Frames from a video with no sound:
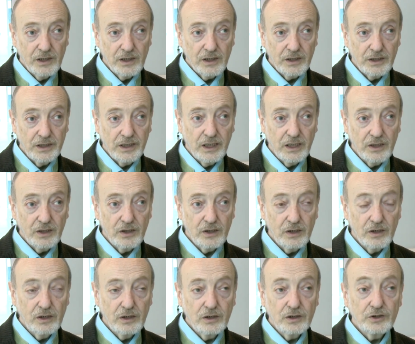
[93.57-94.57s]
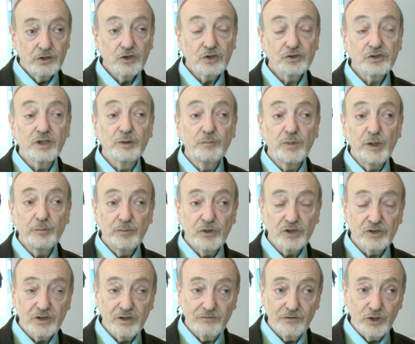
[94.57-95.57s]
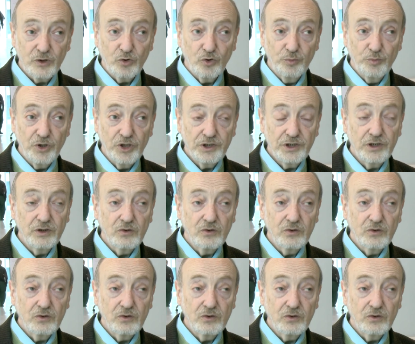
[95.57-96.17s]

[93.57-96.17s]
than just the members of the community